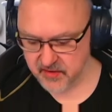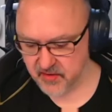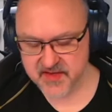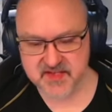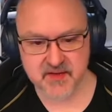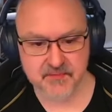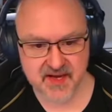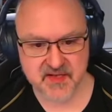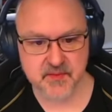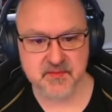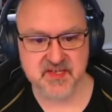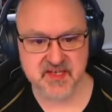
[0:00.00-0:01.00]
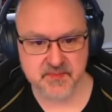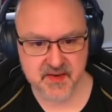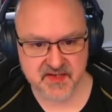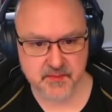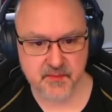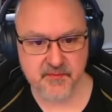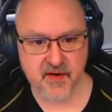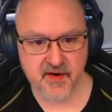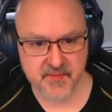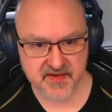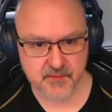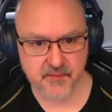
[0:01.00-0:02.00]
nine. So maximum 6, maximum
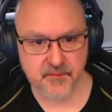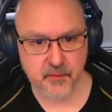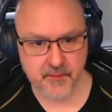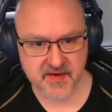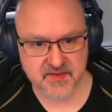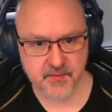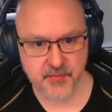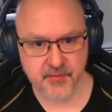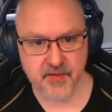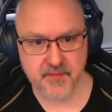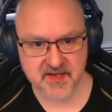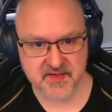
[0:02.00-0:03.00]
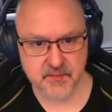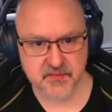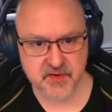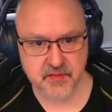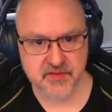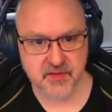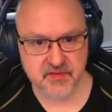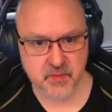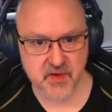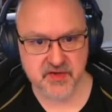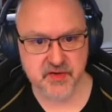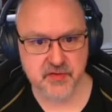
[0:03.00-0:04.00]
5, maximum 4, maximum 3, maximum 2. So it's
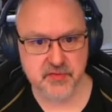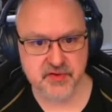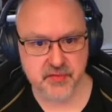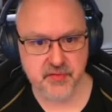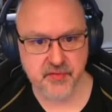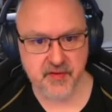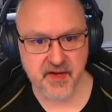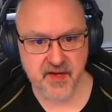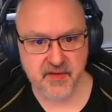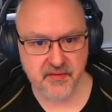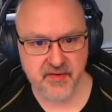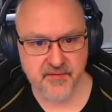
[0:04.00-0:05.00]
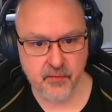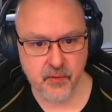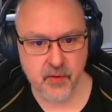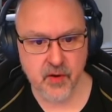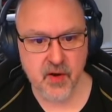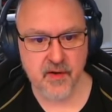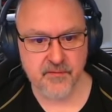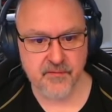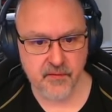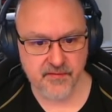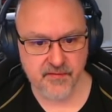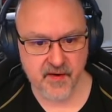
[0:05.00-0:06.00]
one, two, two, three, three, four,
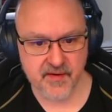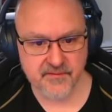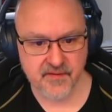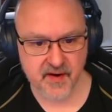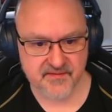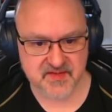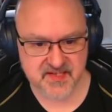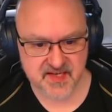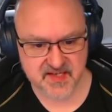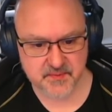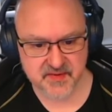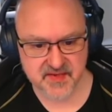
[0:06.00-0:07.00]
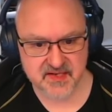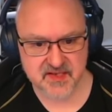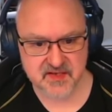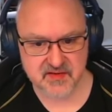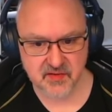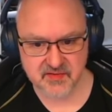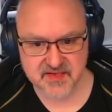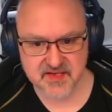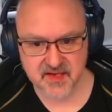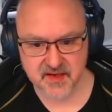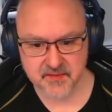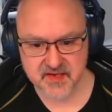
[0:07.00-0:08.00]
four, five, five, six. But that's not
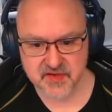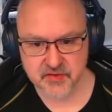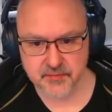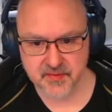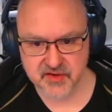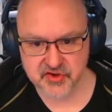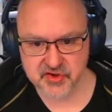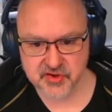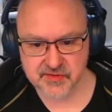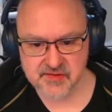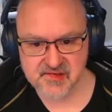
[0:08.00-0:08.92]
telling me too much.